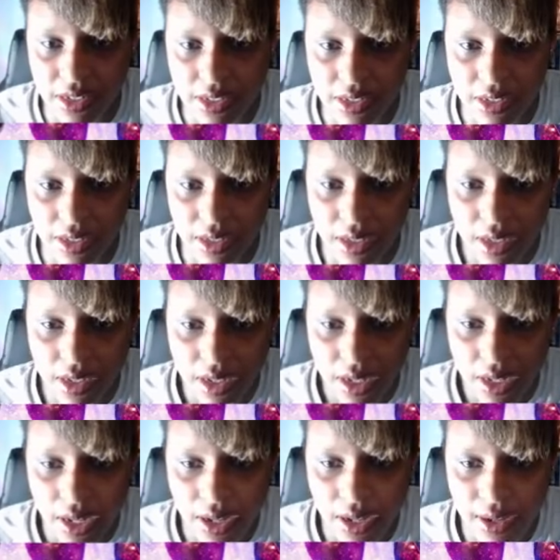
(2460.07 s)
cook.
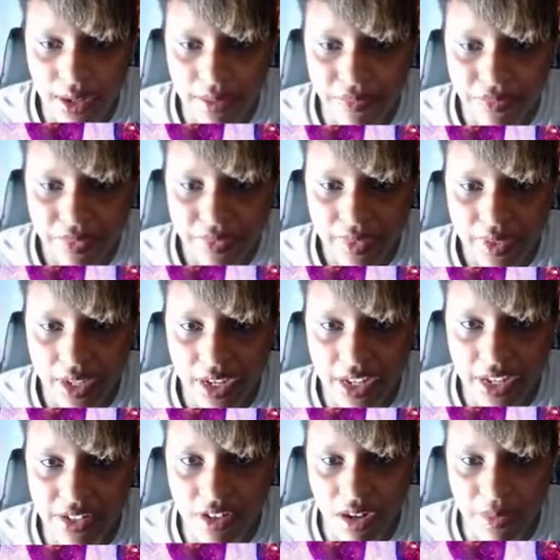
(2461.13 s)
Um, it
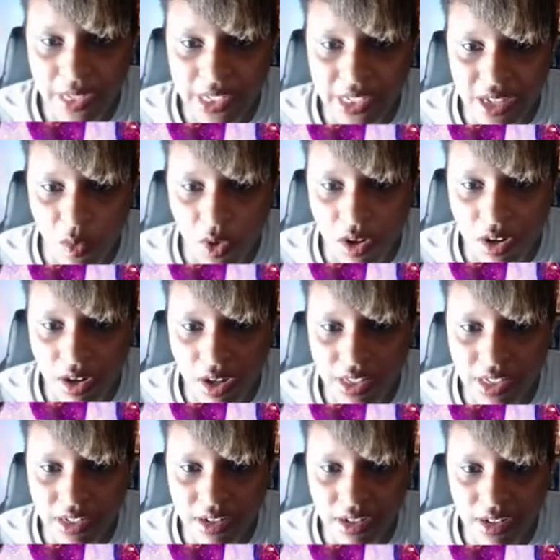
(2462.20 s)
gets hard because I work all
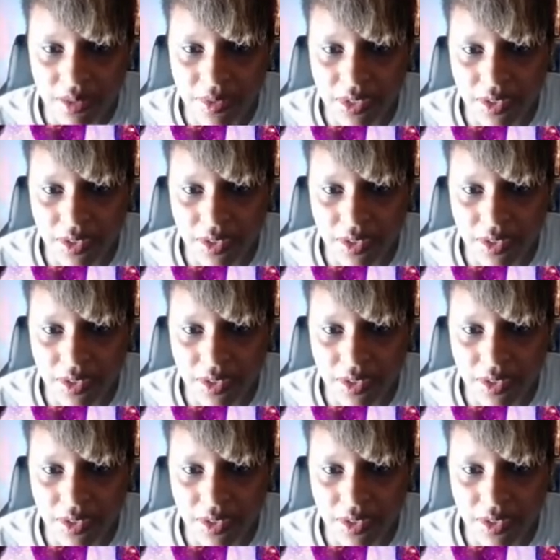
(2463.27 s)
the time,